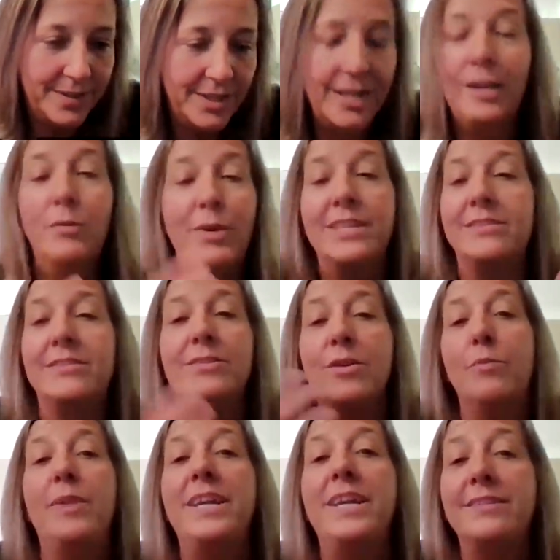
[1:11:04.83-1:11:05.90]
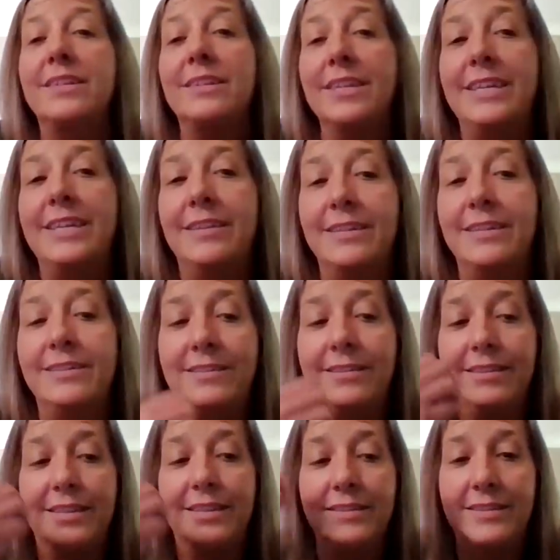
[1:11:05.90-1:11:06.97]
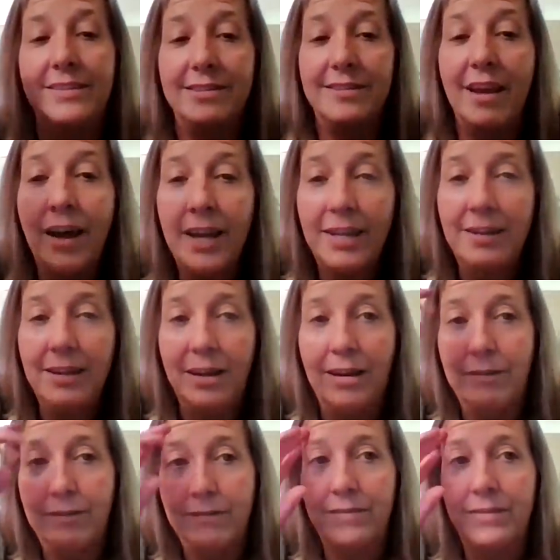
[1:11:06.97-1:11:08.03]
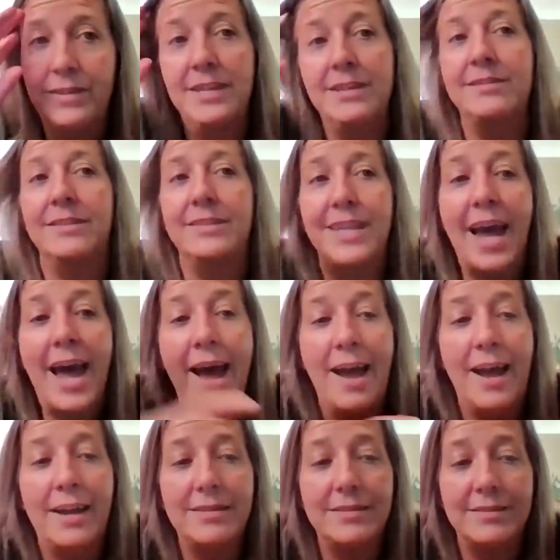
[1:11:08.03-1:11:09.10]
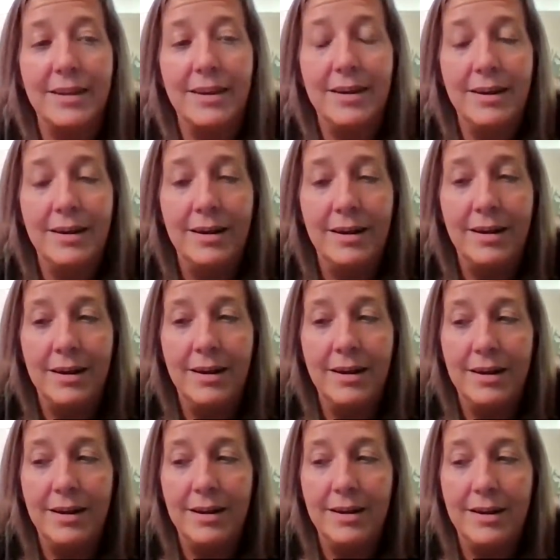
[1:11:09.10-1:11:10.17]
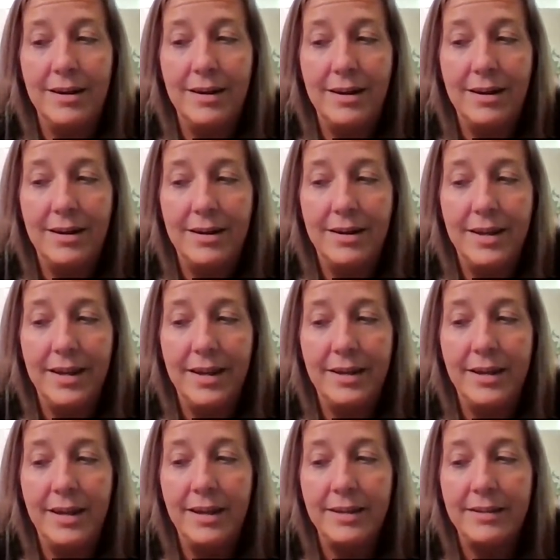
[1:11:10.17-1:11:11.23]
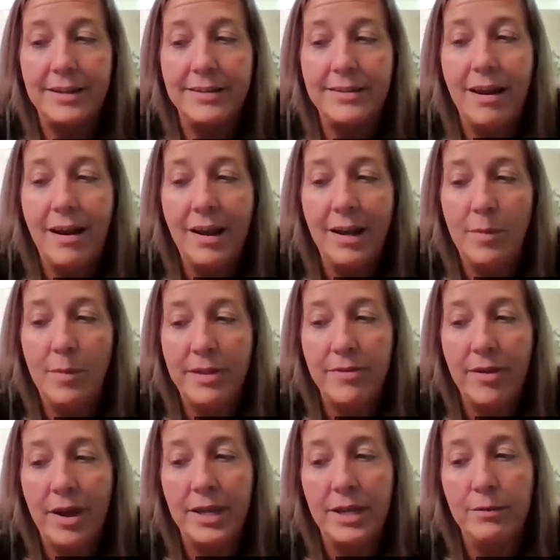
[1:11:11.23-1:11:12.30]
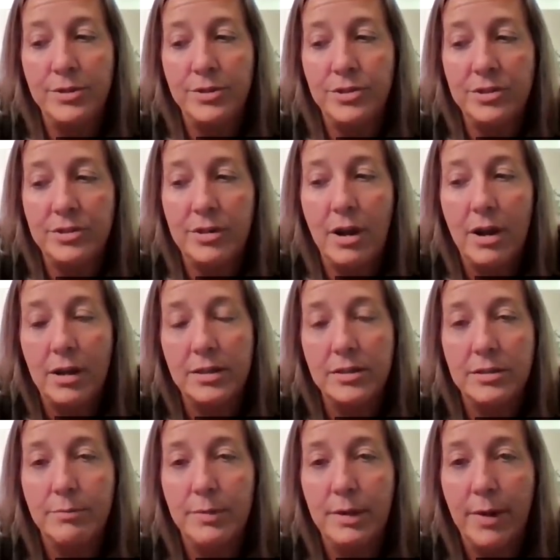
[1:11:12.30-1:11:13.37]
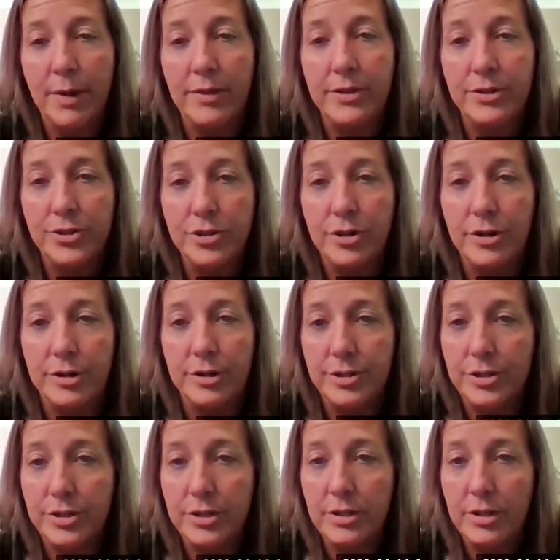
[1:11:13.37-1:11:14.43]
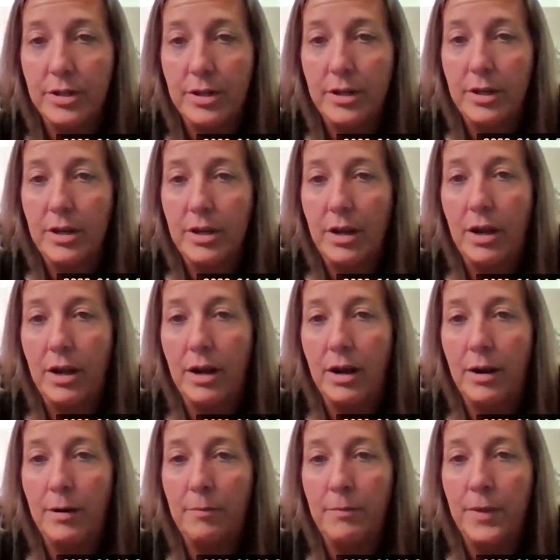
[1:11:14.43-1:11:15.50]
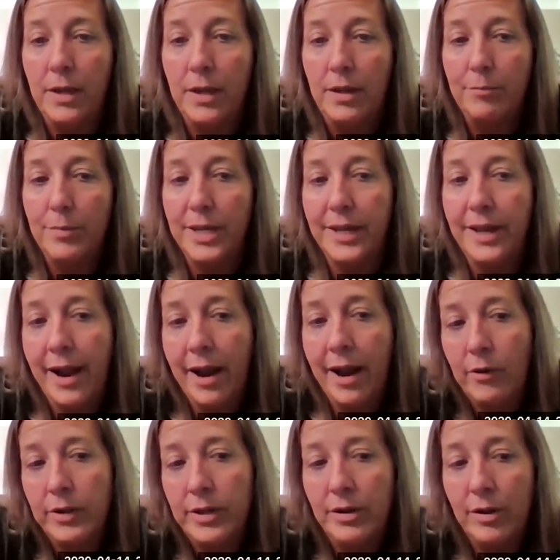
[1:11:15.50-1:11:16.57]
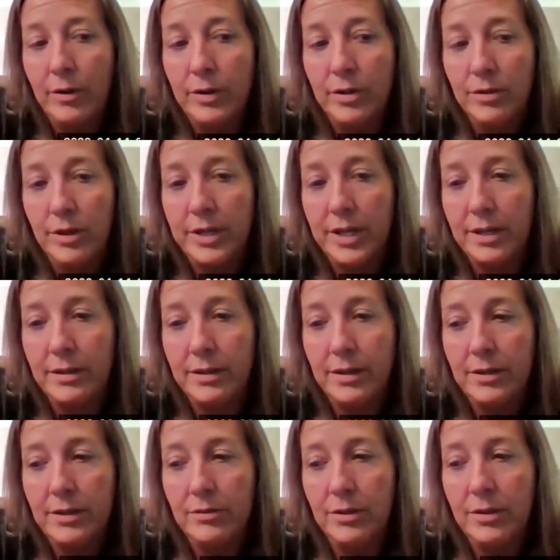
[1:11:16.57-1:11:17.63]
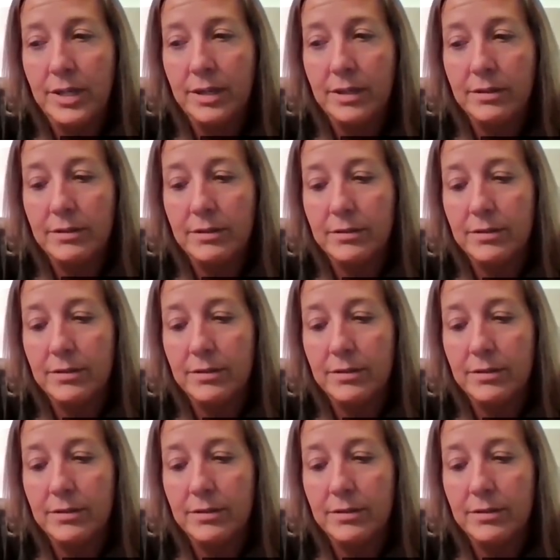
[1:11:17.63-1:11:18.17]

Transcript: Anyways, so basically the the design of these attacks. Uh, and at the time, I thought he was just talking to me about the church. Um, but now, you know, you look at you look at,